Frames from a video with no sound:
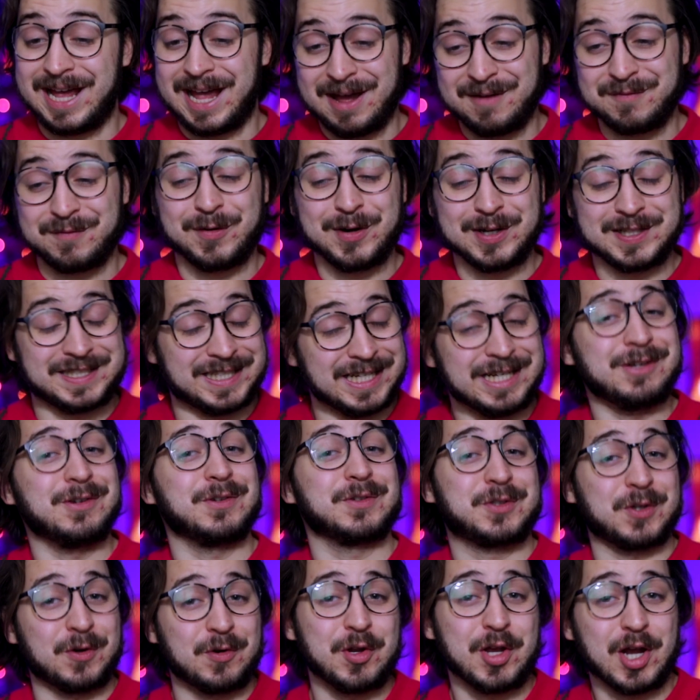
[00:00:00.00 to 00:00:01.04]
every single
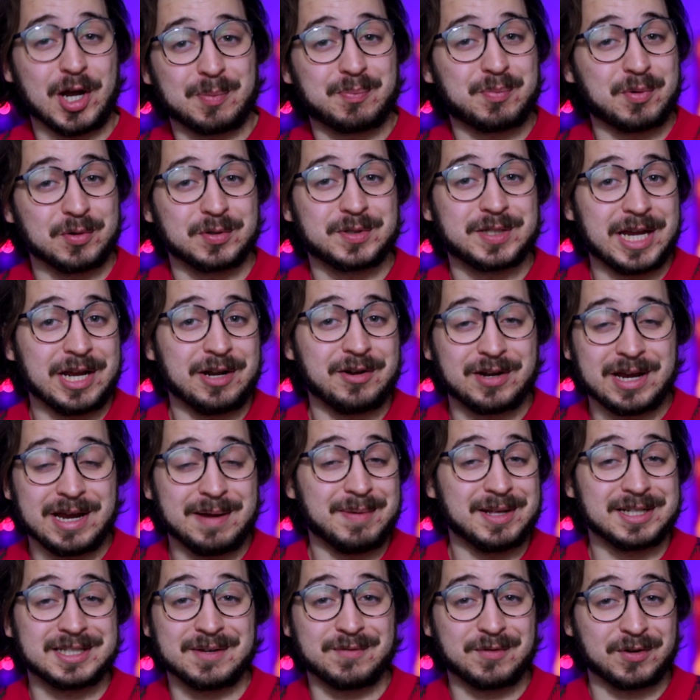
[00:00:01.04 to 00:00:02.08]
Tony Hawk Pro Skater game
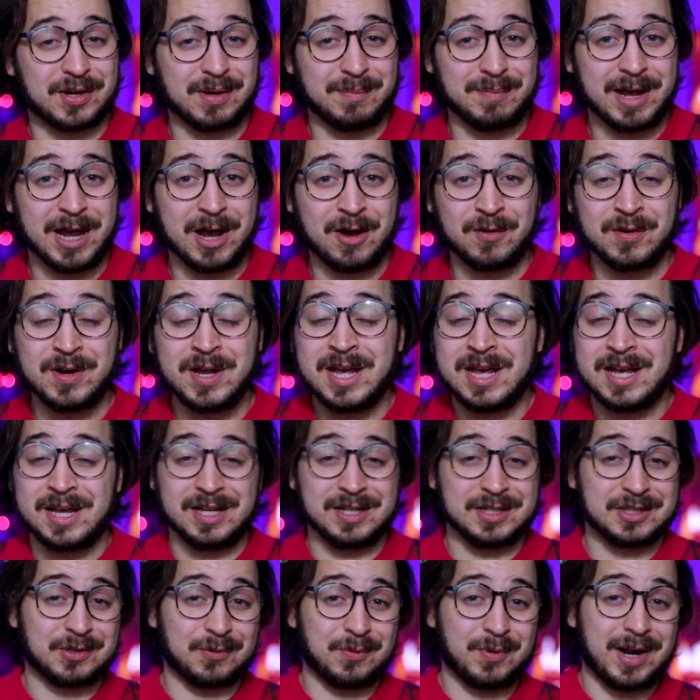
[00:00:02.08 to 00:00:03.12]
that's ever come out,
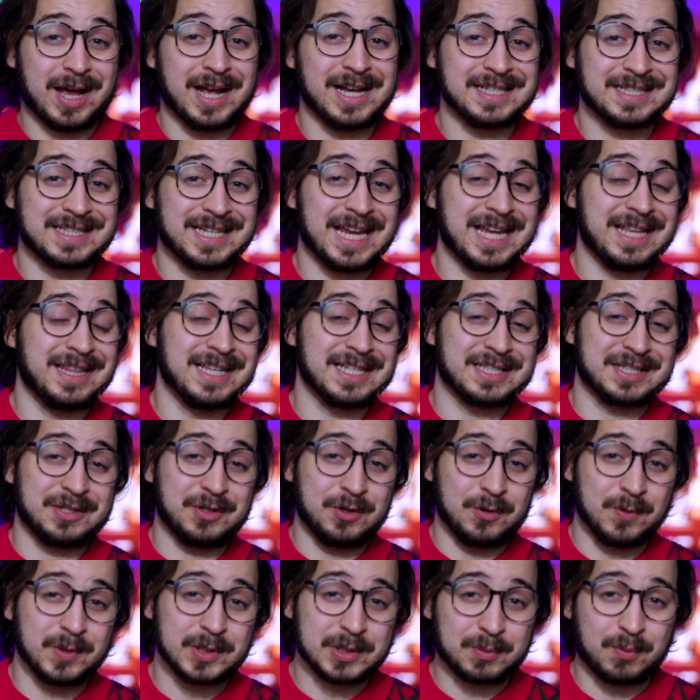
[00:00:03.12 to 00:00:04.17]
and so when I say this
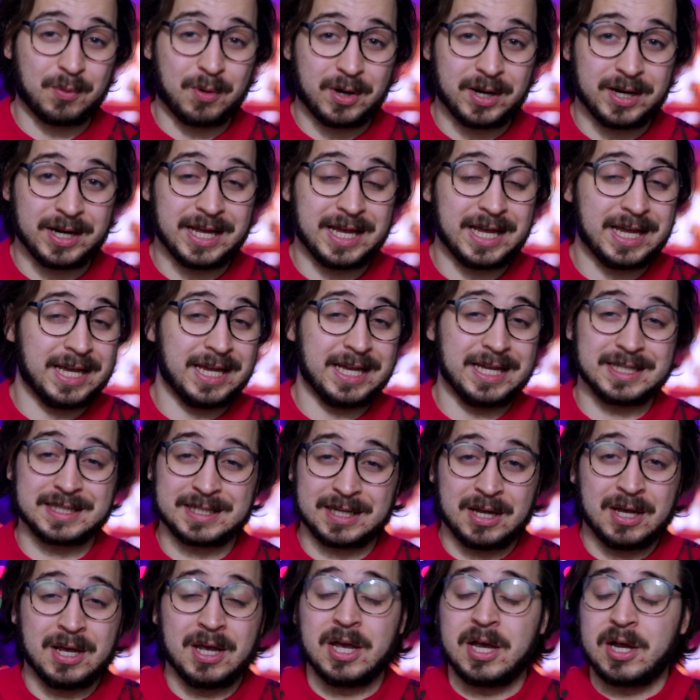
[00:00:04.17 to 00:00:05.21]
newest one is
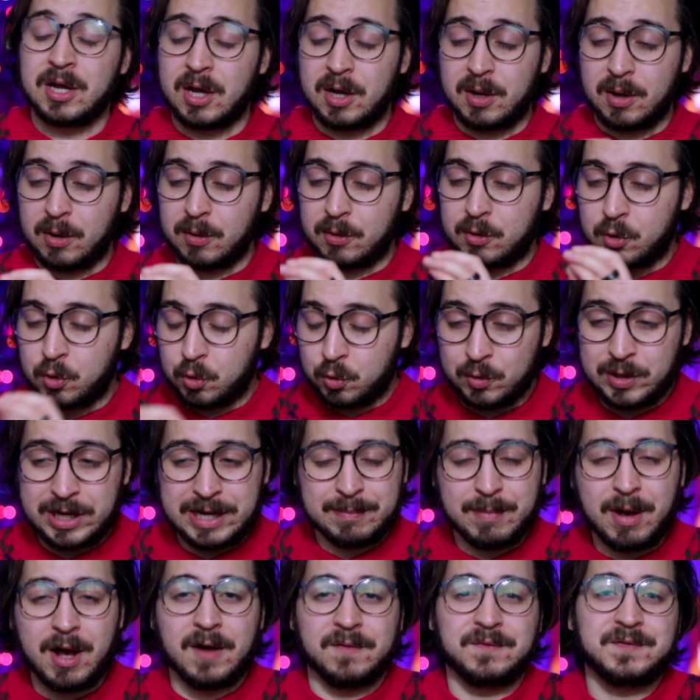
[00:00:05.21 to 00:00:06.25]

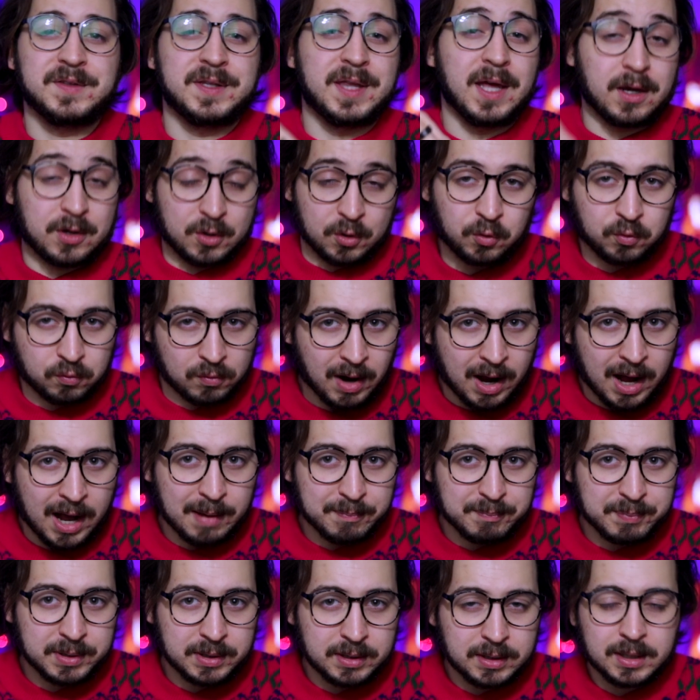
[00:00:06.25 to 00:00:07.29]
cream of the
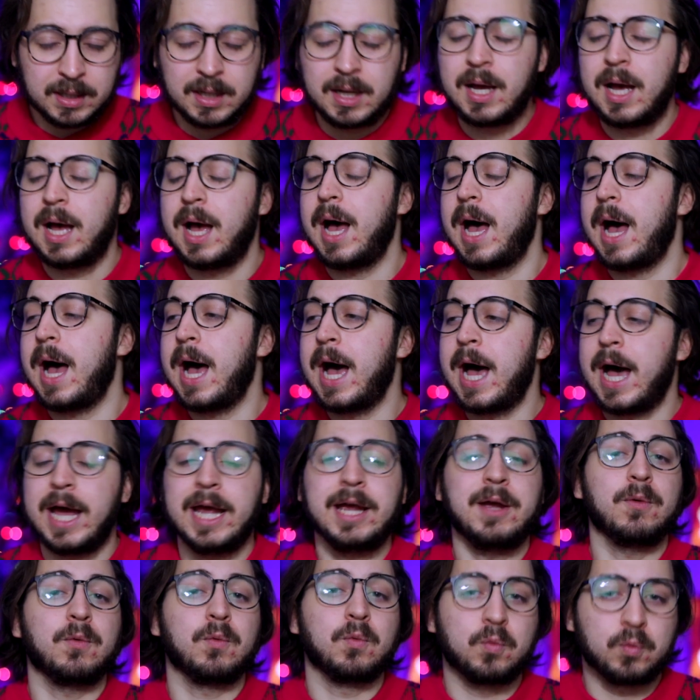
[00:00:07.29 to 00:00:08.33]
crop,
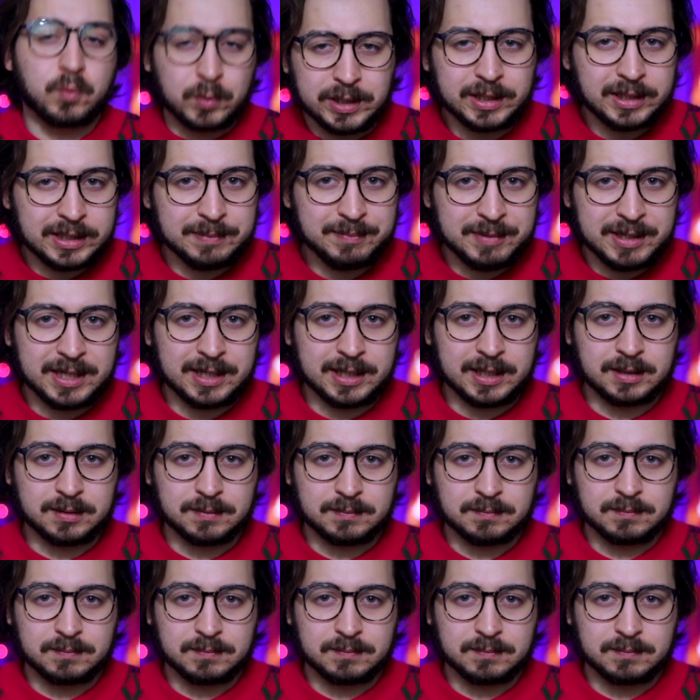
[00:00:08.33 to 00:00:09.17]
I really mean it.